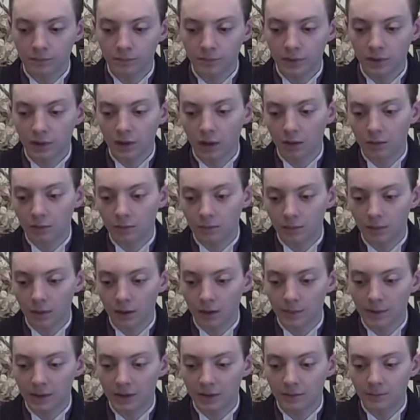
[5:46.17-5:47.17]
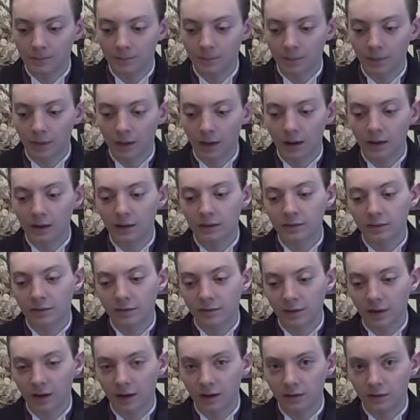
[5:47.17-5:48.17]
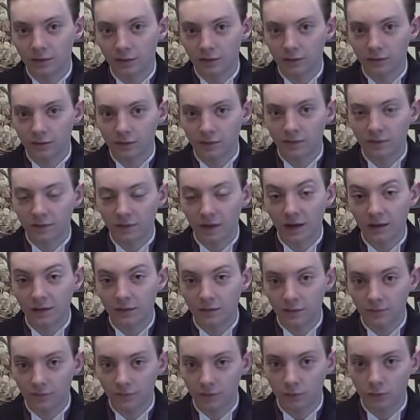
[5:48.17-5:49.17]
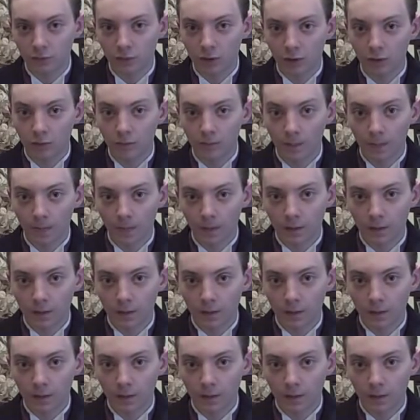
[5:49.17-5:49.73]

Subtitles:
You know, I mean, I understand your dissent, if you will.